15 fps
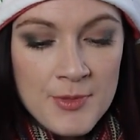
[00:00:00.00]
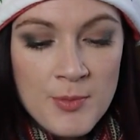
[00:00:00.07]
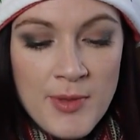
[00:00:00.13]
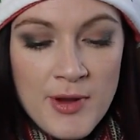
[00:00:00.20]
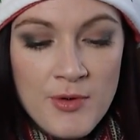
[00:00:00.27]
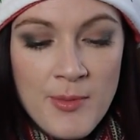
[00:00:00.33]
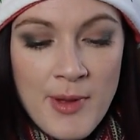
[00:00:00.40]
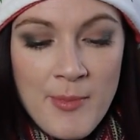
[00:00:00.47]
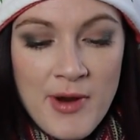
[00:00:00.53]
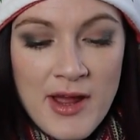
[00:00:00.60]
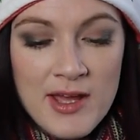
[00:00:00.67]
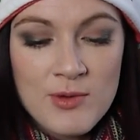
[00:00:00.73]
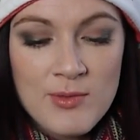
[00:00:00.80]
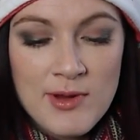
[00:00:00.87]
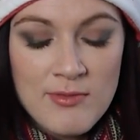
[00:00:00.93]
You may remember I
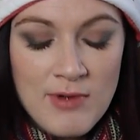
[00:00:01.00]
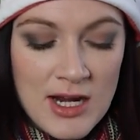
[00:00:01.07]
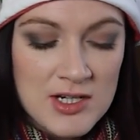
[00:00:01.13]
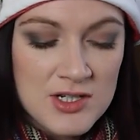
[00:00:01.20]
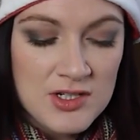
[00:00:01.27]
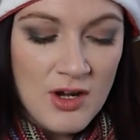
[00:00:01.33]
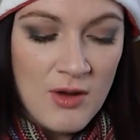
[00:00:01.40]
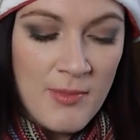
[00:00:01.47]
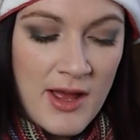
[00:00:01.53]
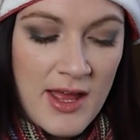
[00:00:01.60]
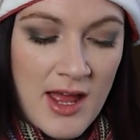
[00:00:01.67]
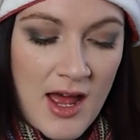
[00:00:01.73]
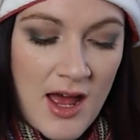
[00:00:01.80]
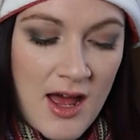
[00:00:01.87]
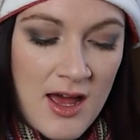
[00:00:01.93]
had a wee rash on my
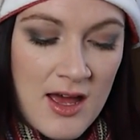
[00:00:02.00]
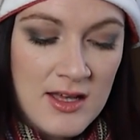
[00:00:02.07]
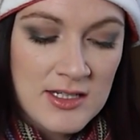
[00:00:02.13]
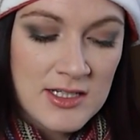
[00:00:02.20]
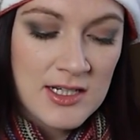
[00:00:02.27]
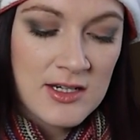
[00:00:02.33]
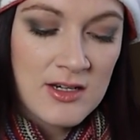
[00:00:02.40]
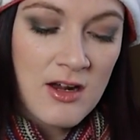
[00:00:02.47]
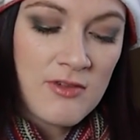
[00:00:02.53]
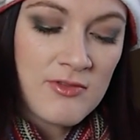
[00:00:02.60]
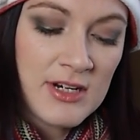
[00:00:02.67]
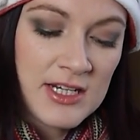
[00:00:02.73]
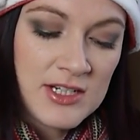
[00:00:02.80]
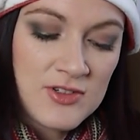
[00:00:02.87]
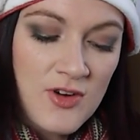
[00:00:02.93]
hand, it had got
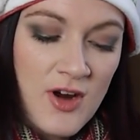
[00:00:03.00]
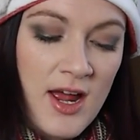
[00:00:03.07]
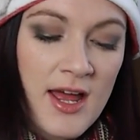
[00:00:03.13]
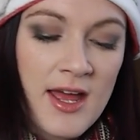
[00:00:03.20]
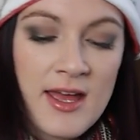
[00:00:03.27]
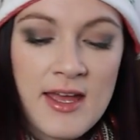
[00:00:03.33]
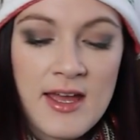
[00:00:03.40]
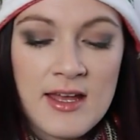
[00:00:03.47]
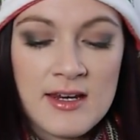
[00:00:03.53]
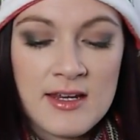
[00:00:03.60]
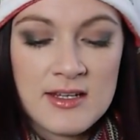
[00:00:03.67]
really dry and